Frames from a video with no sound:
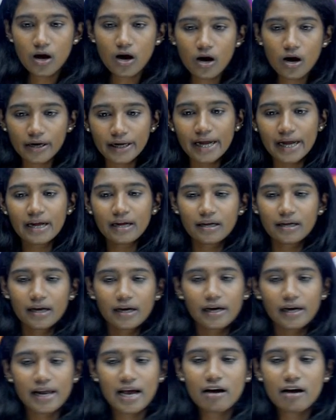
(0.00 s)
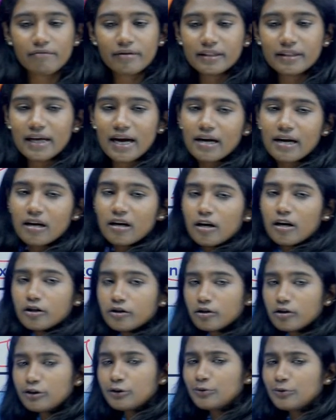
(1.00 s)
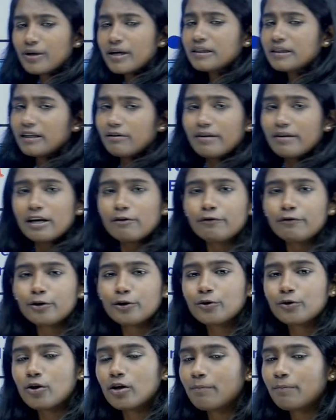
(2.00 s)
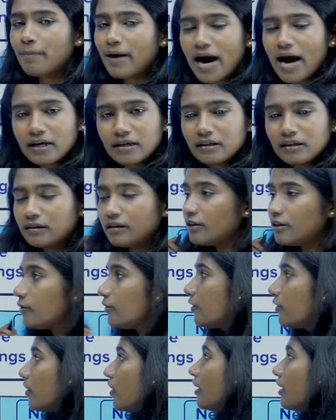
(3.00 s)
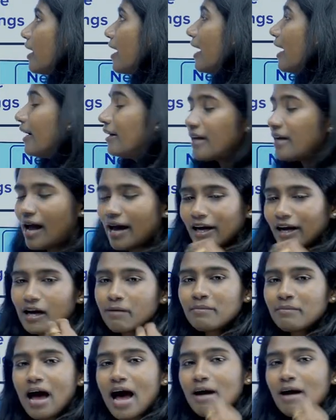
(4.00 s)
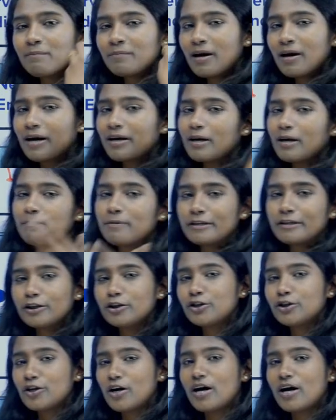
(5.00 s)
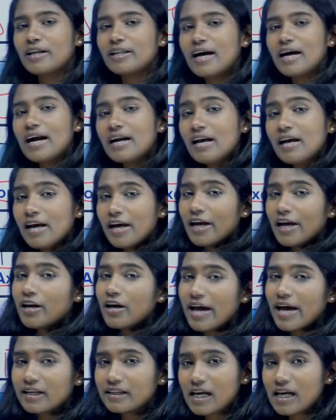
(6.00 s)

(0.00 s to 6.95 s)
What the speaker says: Okay, clear with that? So students, even if you don't practice this neuron diagram, I'm 100% sure that in an